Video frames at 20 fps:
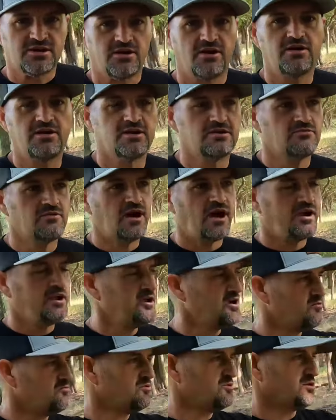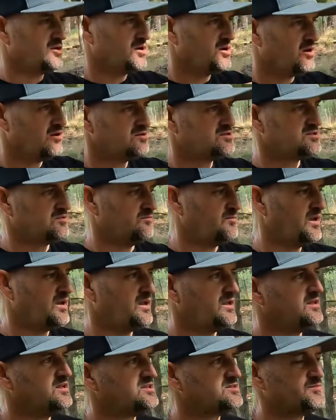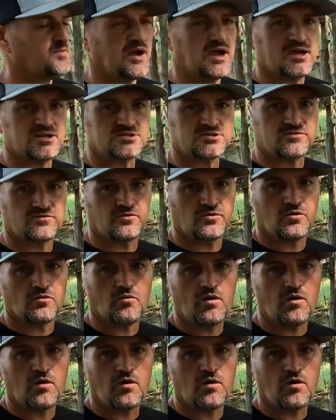area right here where the goats have been in this pasture for a